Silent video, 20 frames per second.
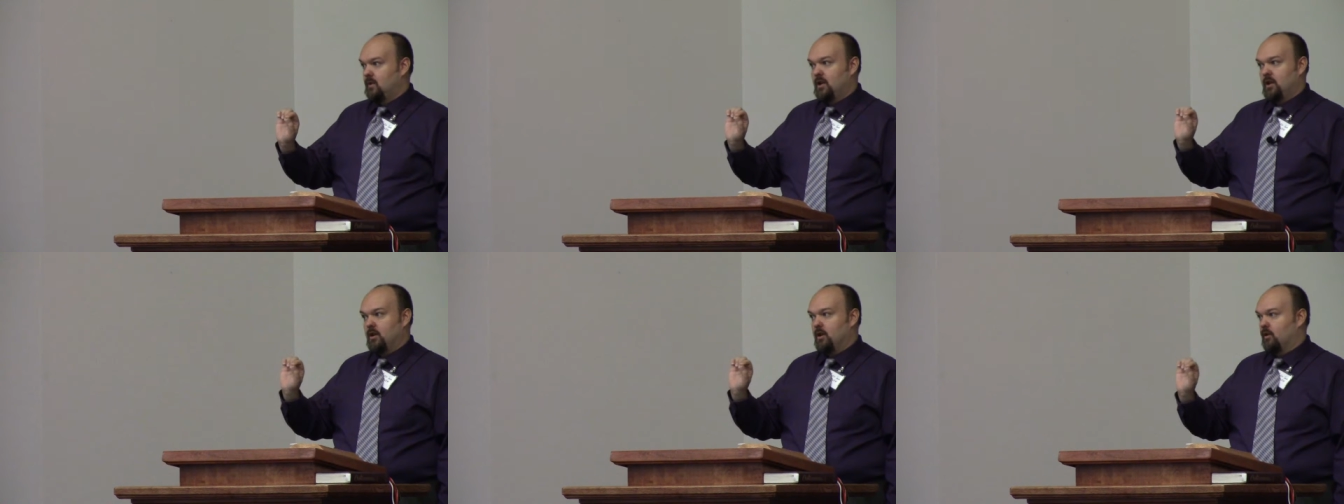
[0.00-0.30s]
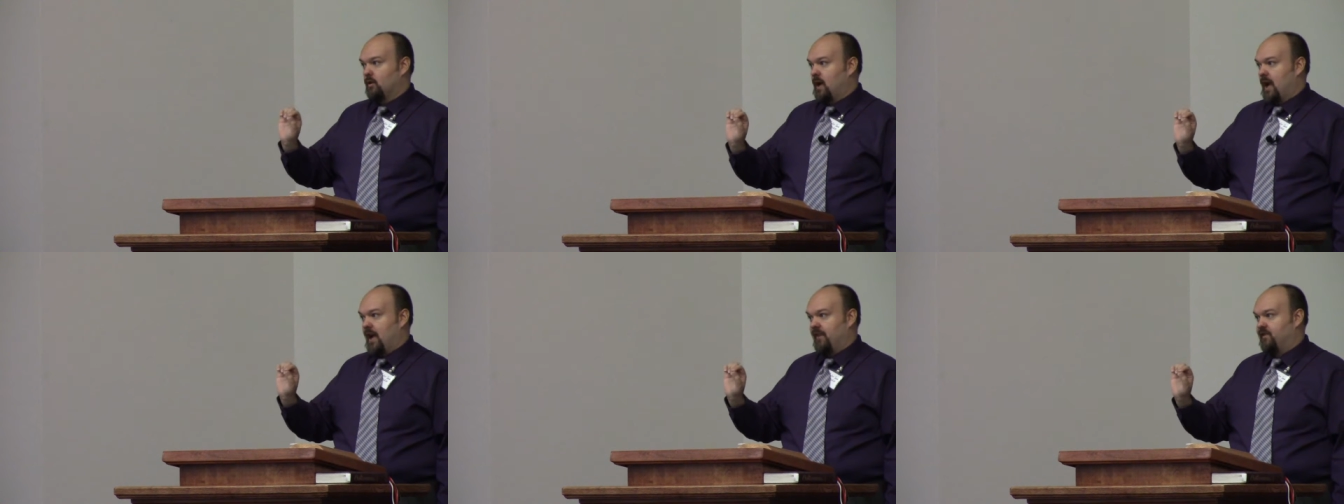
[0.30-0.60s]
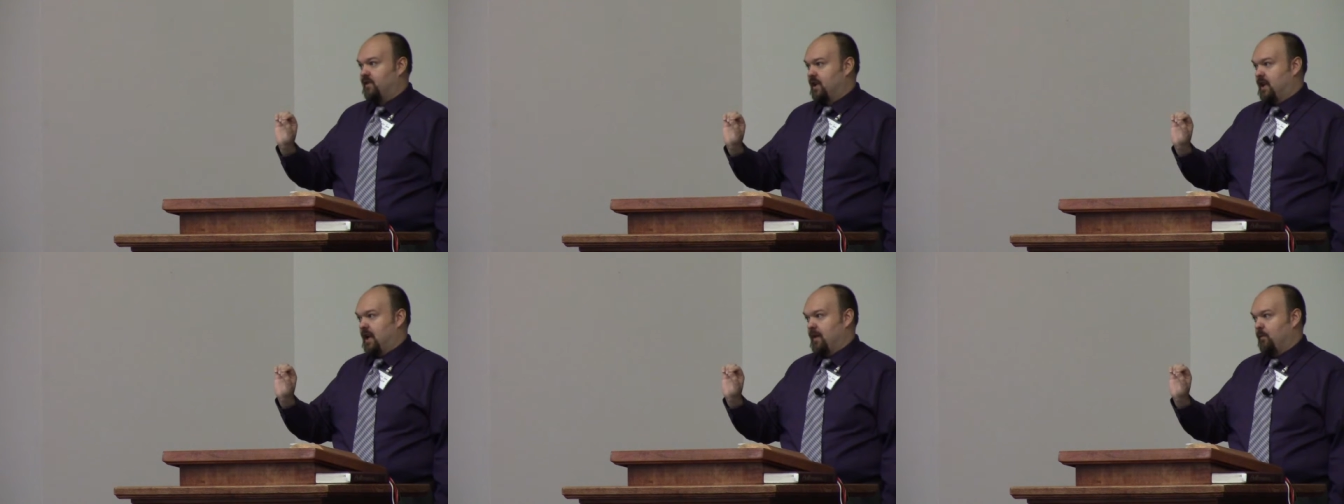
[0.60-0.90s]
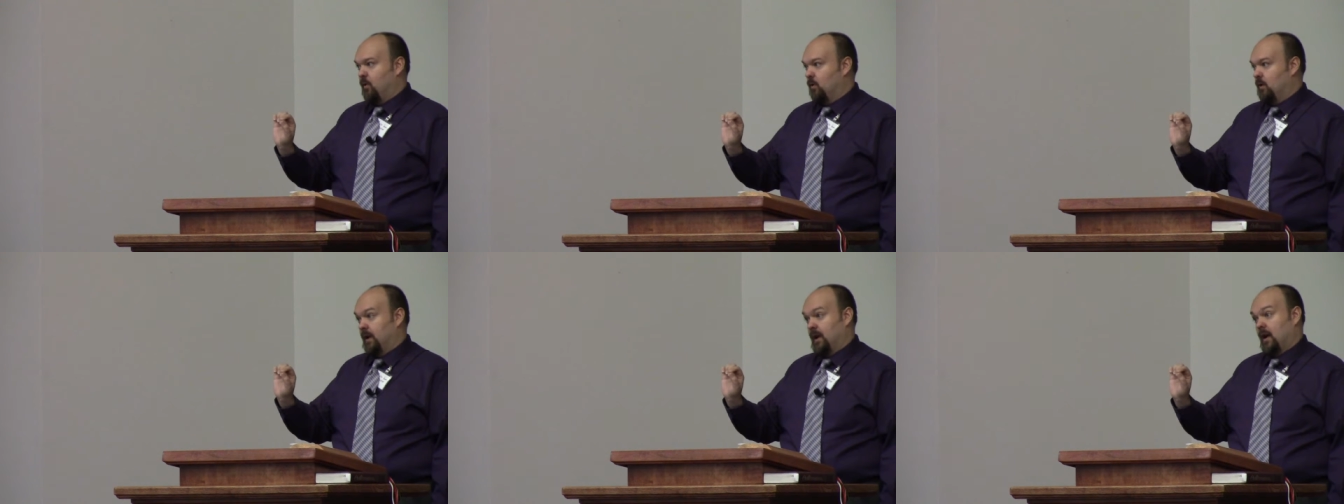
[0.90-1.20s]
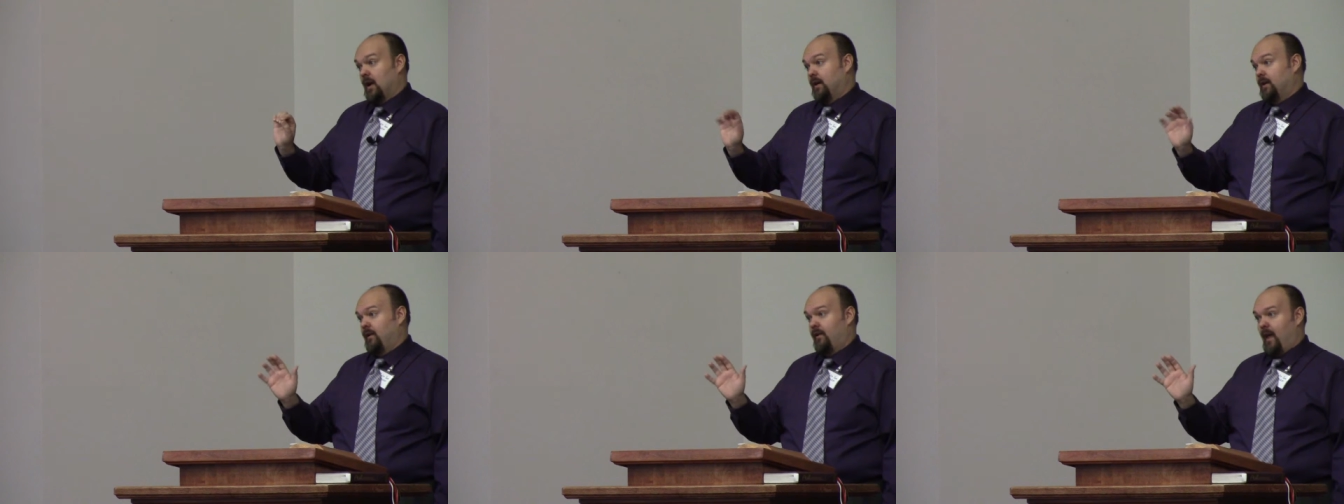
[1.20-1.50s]
You don't have to keep
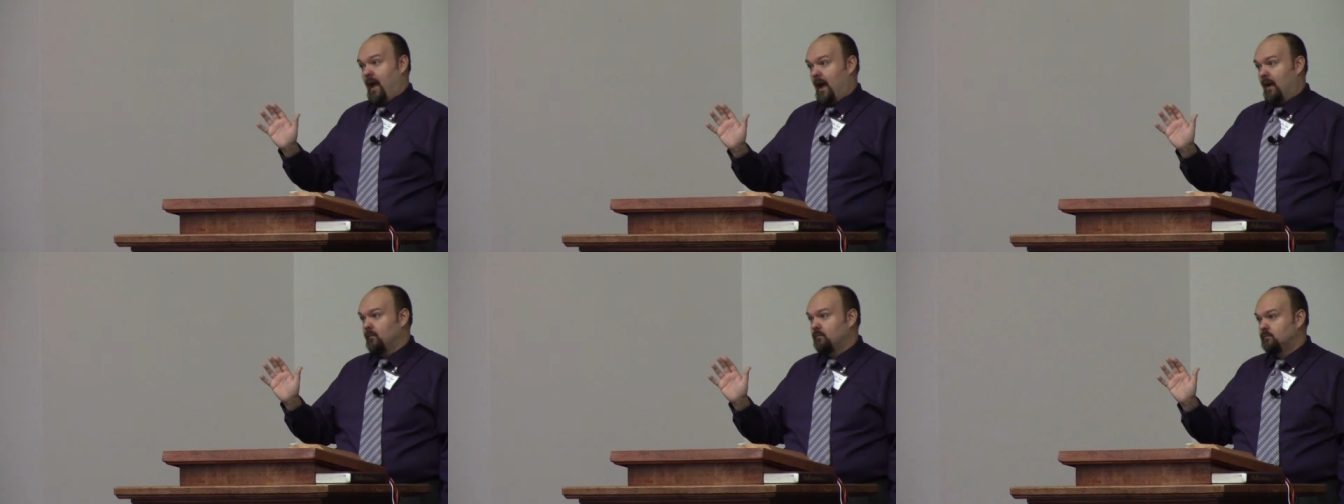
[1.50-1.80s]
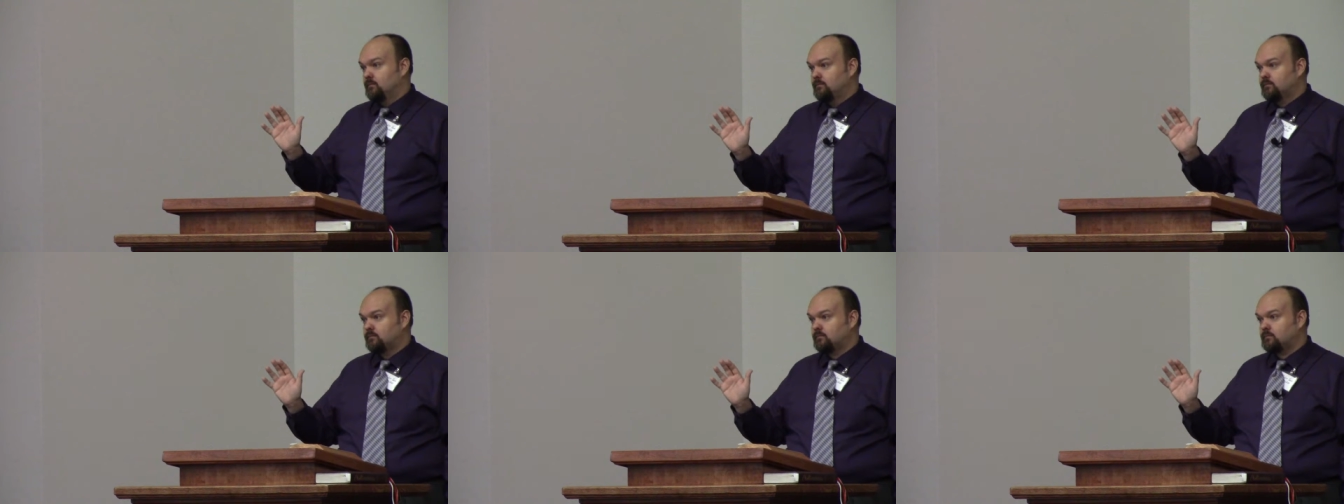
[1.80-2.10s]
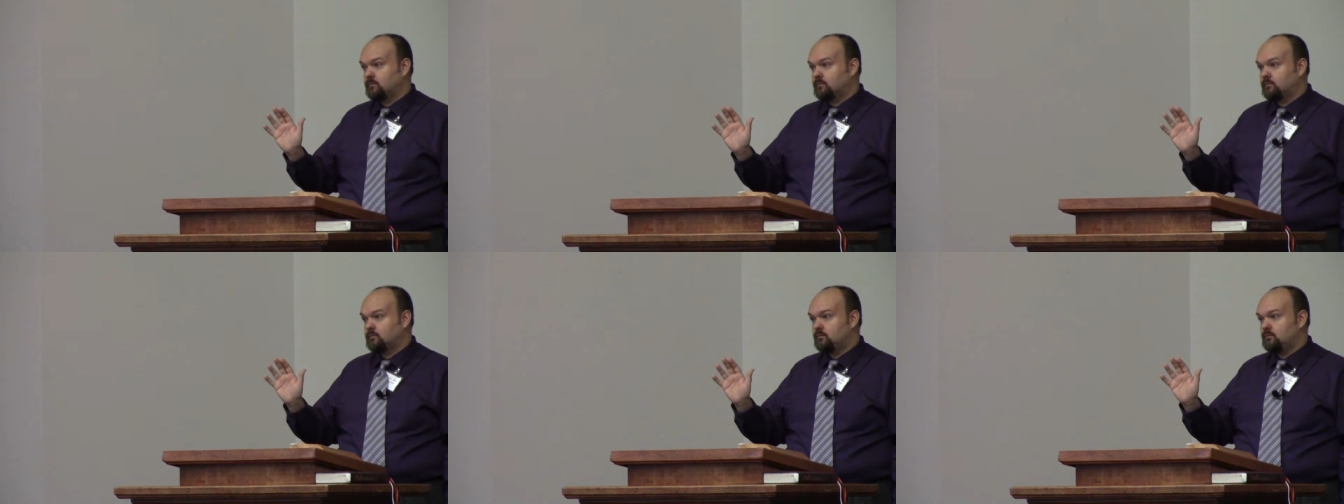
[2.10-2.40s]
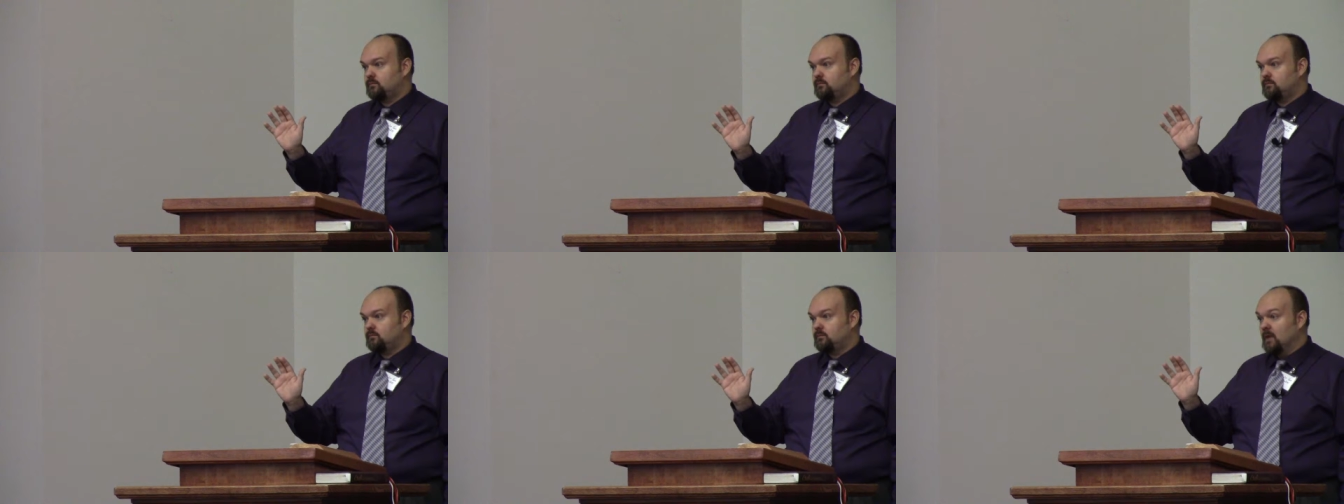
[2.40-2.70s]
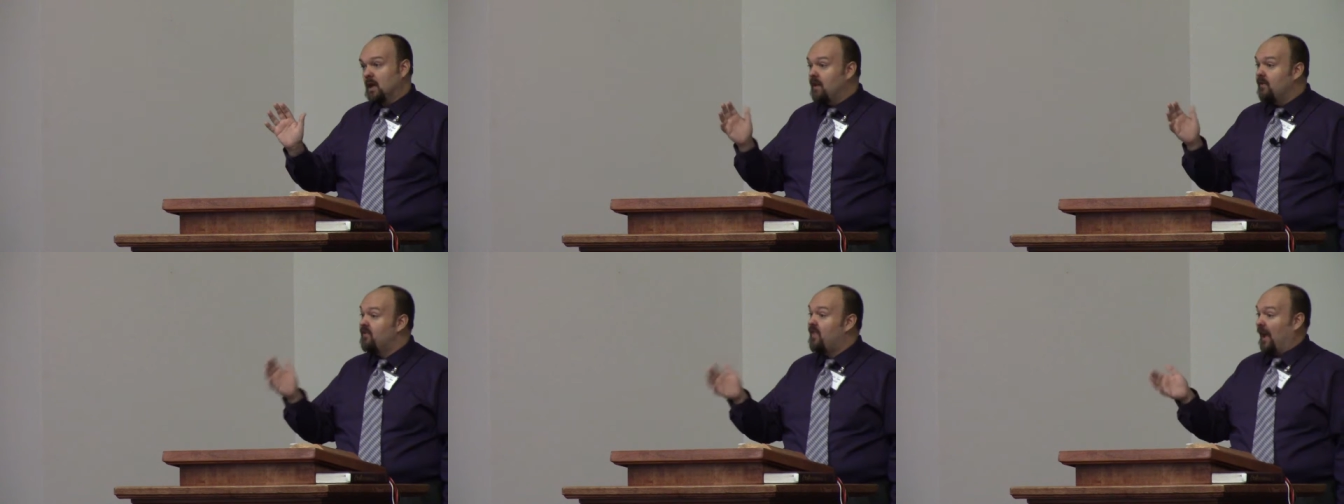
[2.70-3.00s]
holding on to that.
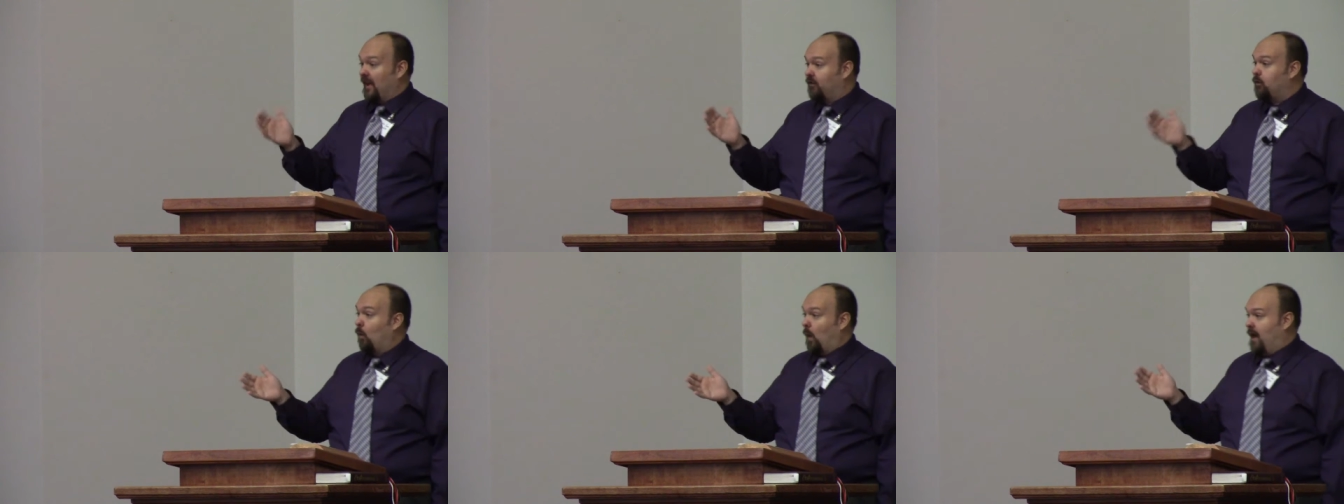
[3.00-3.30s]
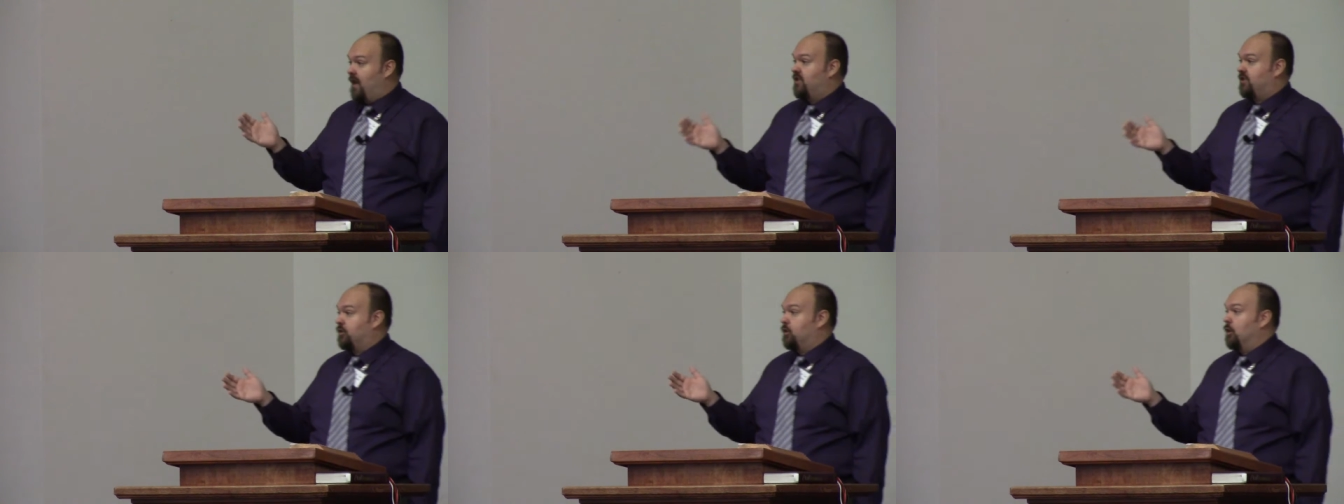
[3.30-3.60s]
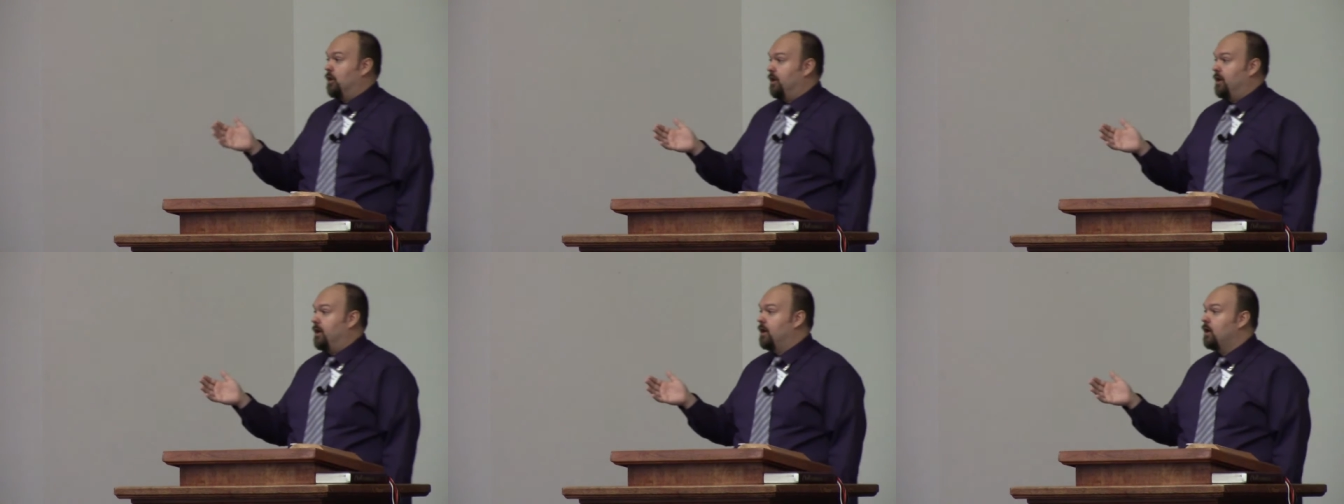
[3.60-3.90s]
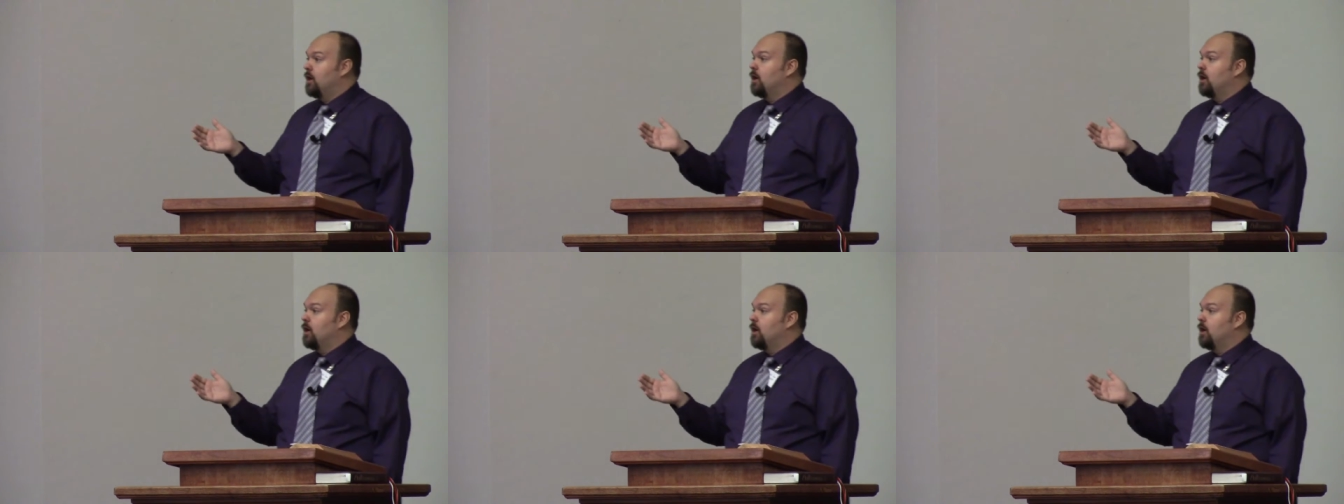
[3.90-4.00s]
That's why it's good